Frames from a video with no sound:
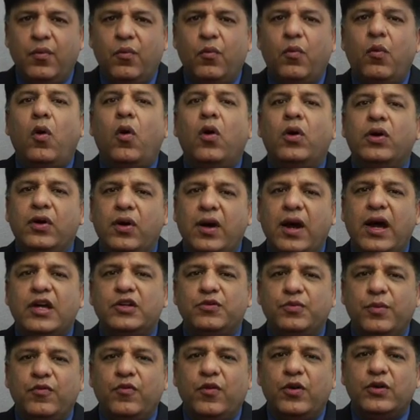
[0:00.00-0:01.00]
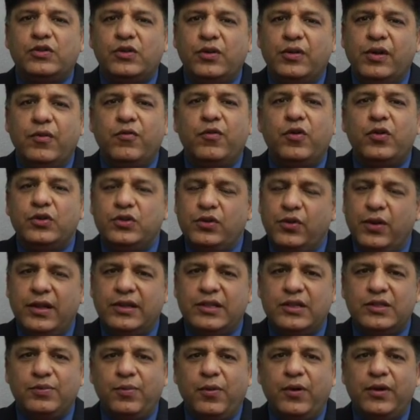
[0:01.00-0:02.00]
or your husband wants to divorce you at
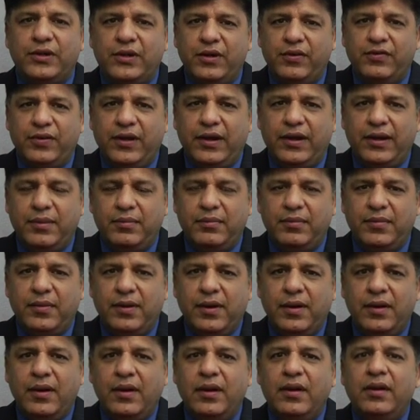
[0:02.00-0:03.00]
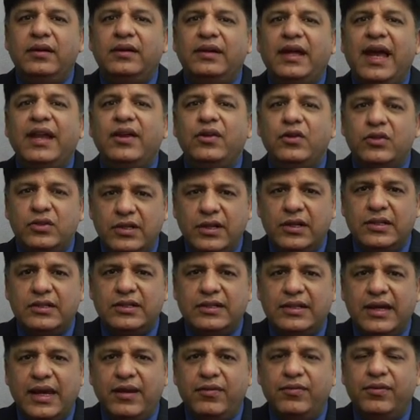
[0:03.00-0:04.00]
this point of time. Can you still
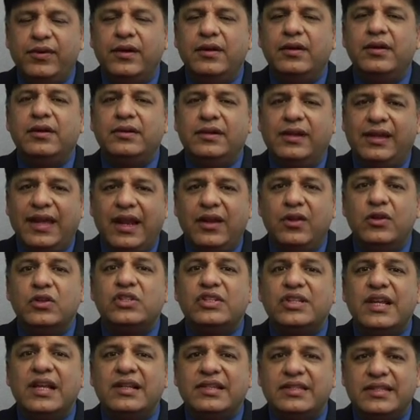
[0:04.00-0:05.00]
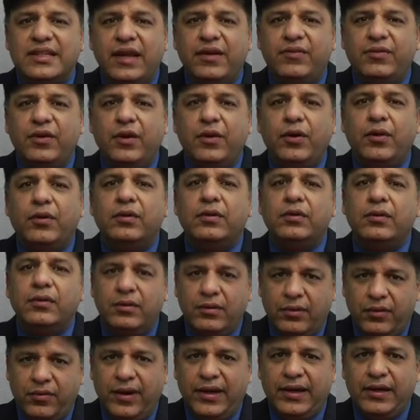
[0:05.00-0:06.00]
save your
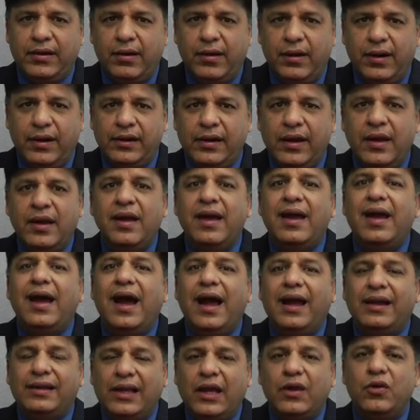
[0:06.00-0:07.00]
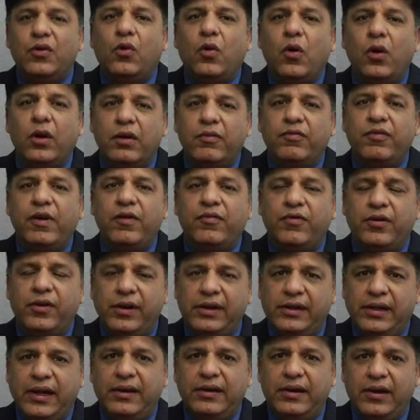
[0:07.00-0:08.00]
green card, and can you qualify for a
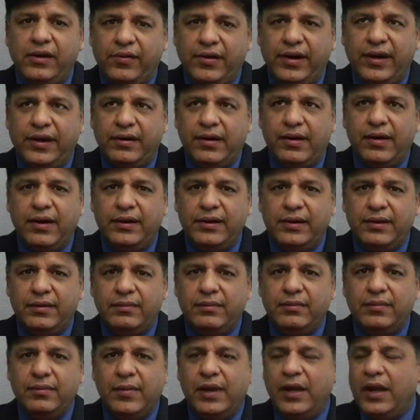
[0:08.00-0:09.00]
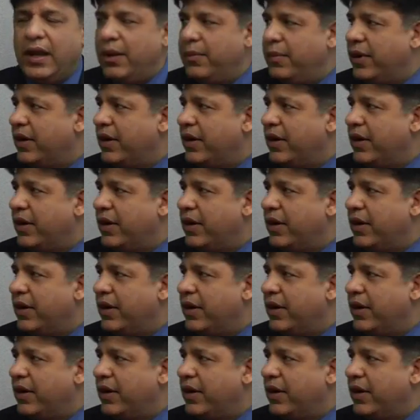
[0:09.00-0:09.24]
10-year green card? Am I